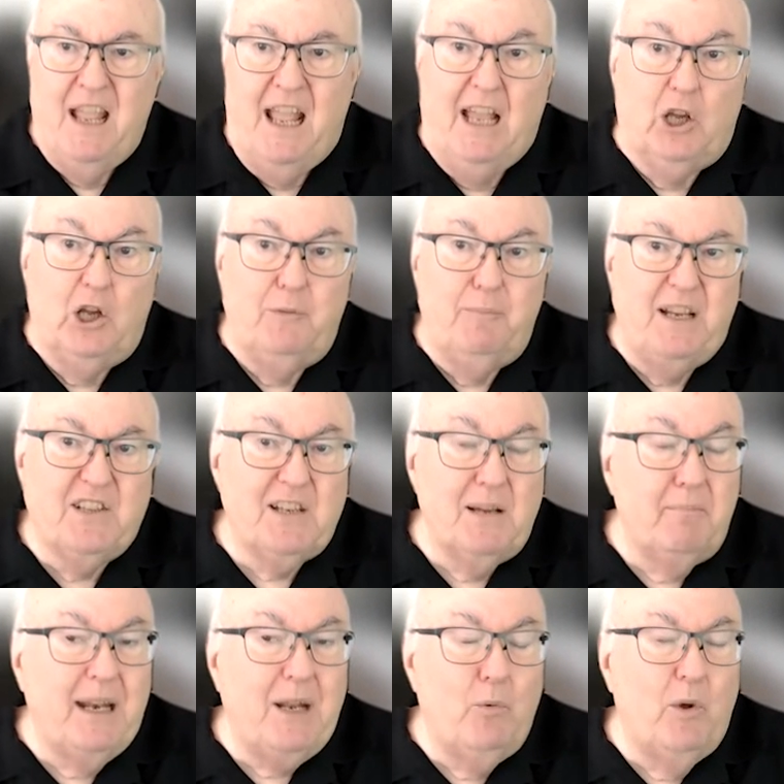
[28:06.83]
It could be
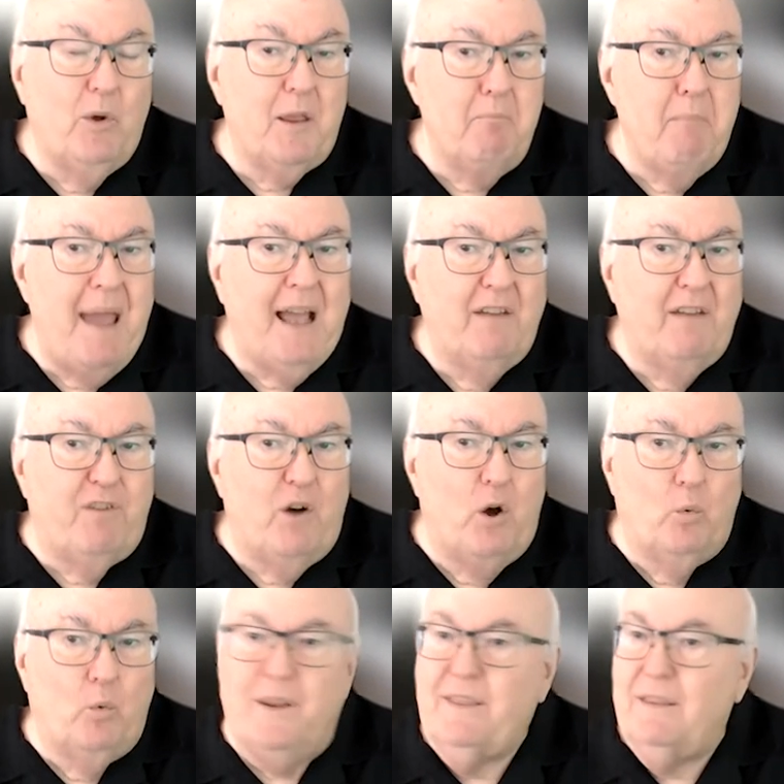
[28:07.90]
somebody with a
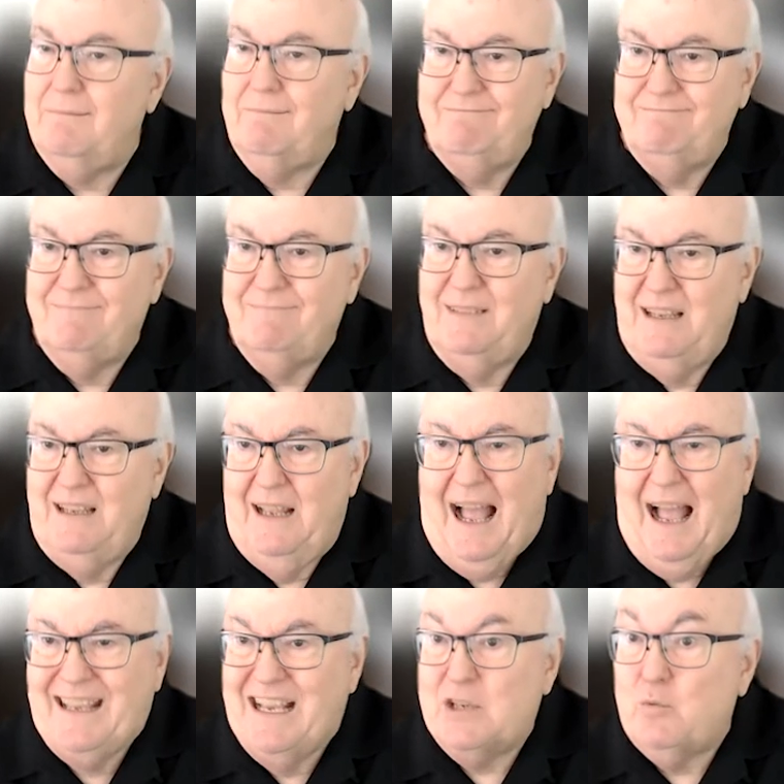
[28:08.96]
megaphone, with,
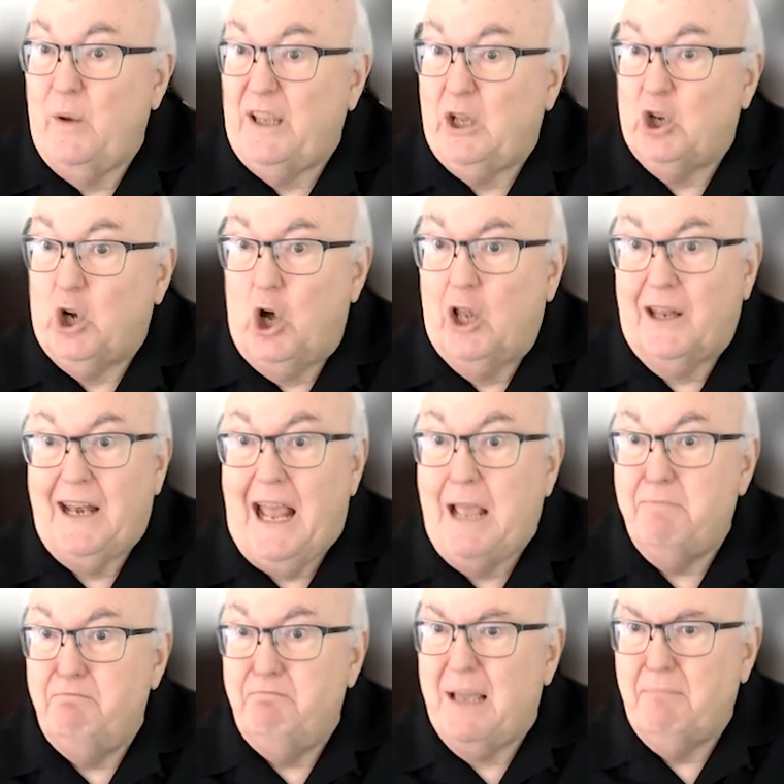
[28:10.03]
I guess we could call it
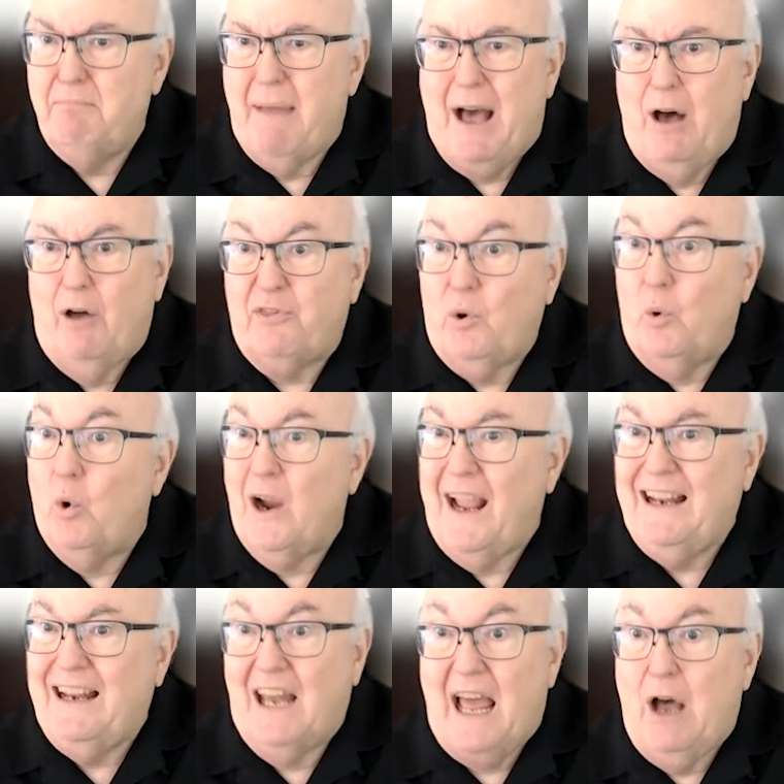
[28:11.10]
a big mouth or
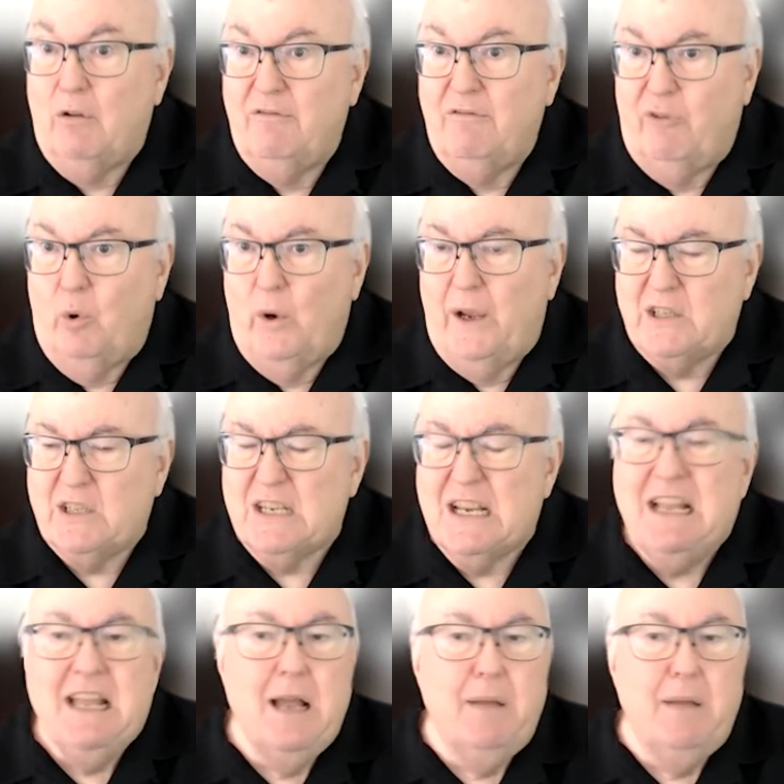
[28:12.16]
a loud voice.